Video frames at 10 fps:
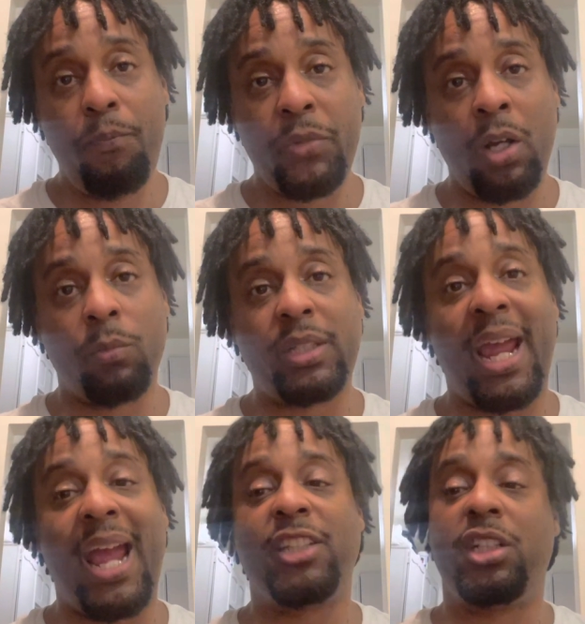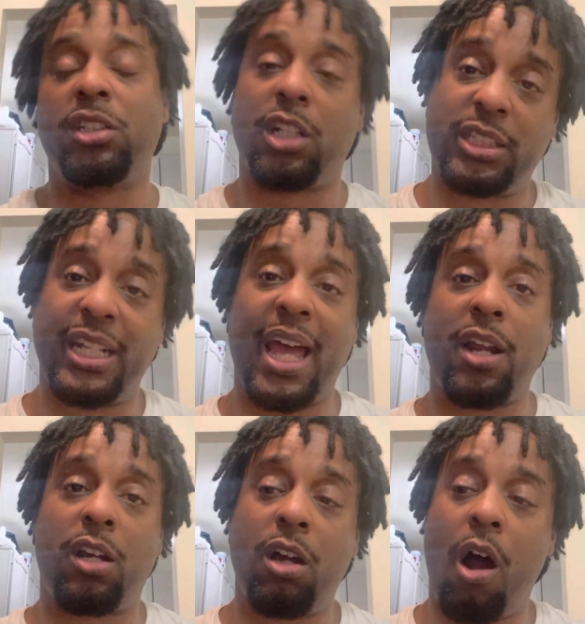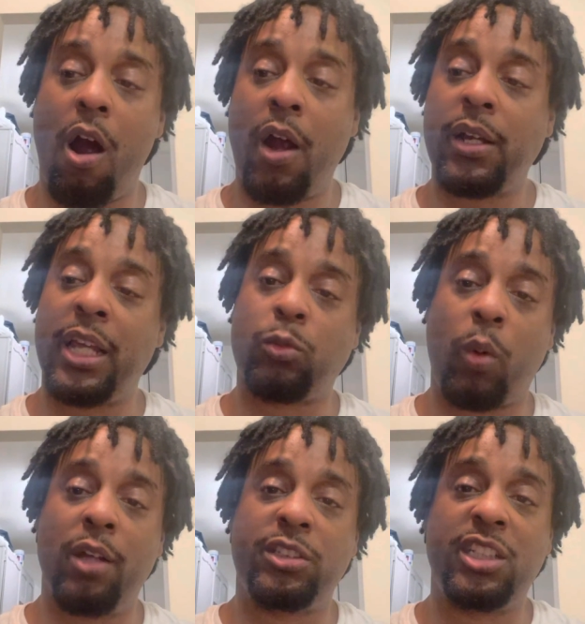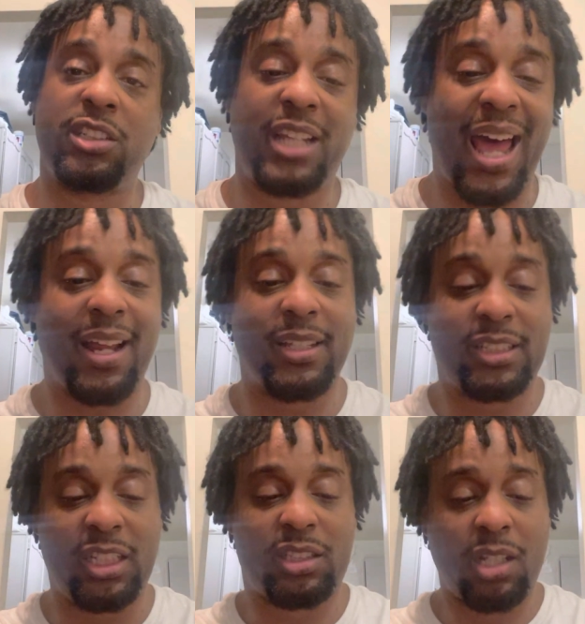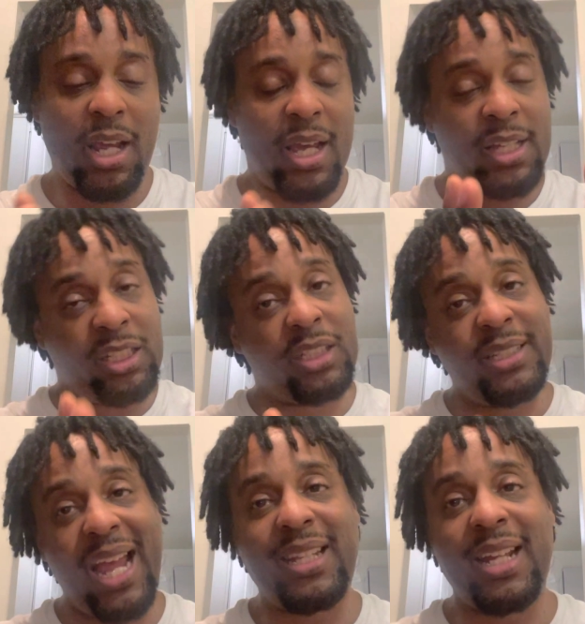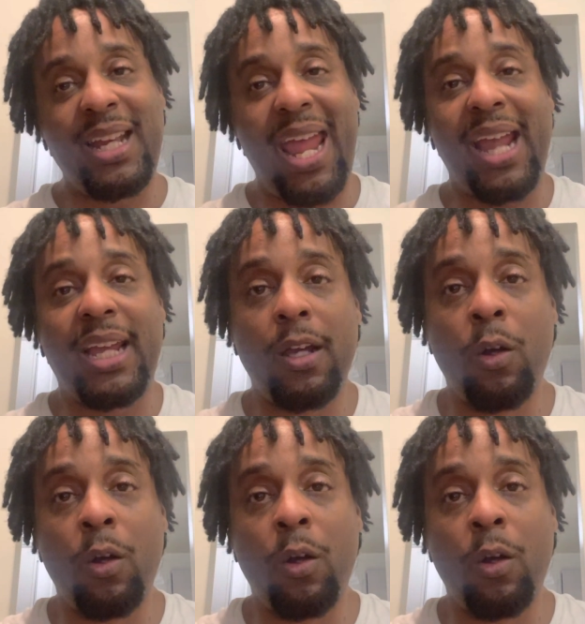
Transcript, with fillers: You know what I'm saying? And she's a she got a good heart as well. She's got a she's she's neck to neck.